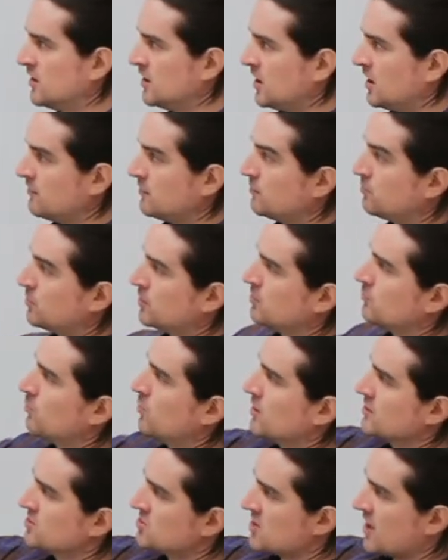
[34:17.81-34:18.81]
If you put
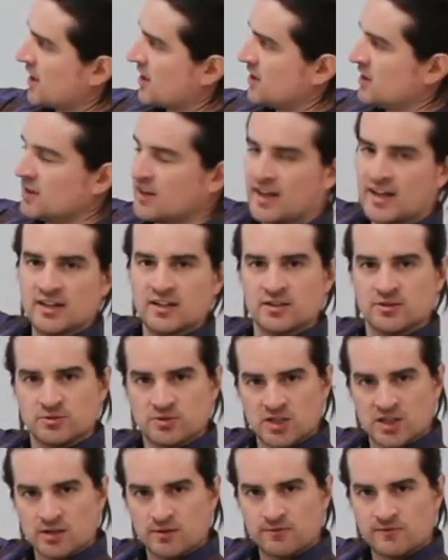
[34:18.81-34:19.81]
1 second in that, it will
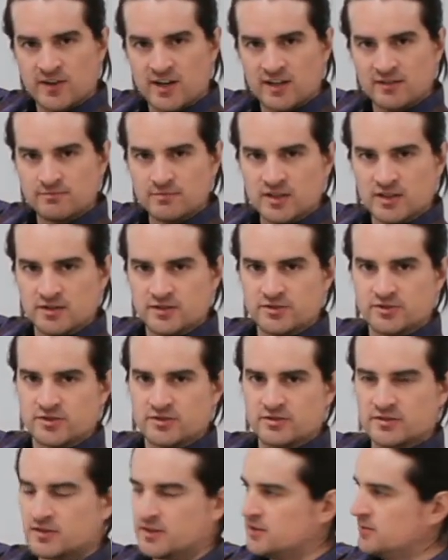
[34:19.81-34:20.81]
tell you 5
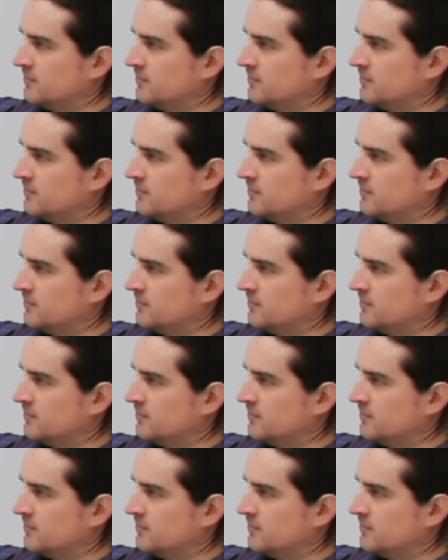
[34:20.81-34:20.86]
meters.